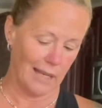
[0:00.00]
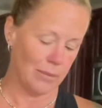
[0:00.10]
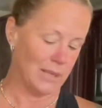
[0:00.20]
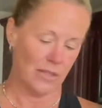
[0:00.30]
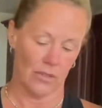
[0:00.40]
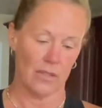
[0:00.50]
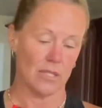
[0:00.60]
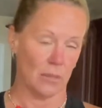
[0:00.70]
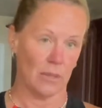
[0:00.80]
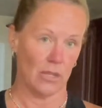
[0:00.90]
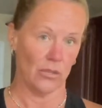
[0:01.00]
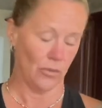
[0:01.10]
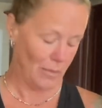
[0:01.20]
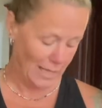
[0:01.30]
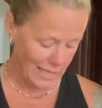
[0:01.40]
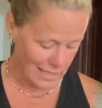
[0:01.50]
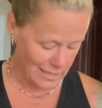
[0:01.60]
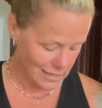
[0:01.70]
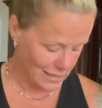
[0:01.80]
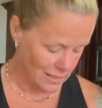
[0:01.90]
But this can still be used for my
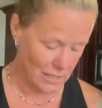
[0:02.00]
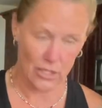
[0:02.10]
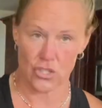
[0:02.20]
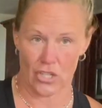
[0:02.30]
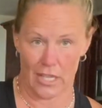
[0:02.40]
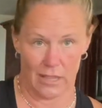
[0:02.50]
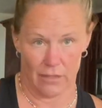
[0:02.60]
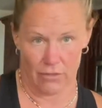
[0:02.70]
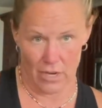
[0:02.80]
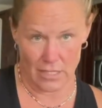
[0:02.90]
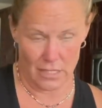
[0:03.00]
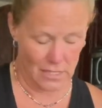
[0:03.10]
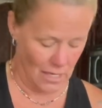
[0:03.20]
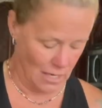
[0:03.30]
keys and such in the front.